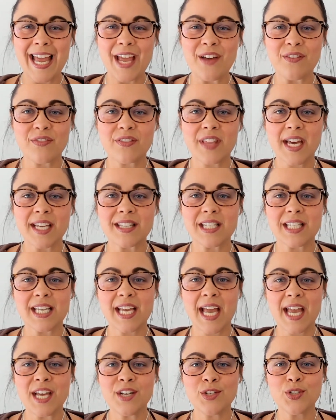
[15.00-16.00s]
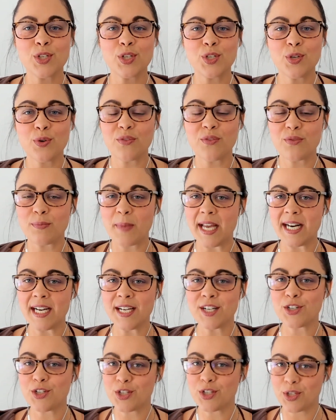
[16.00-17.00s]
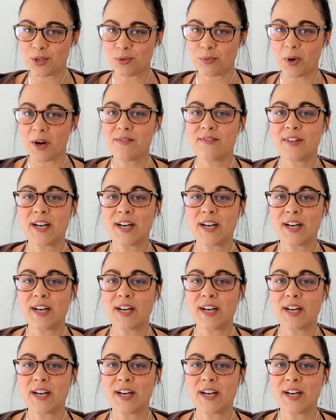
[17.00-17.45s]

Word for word: If that's the case, you have made it to the right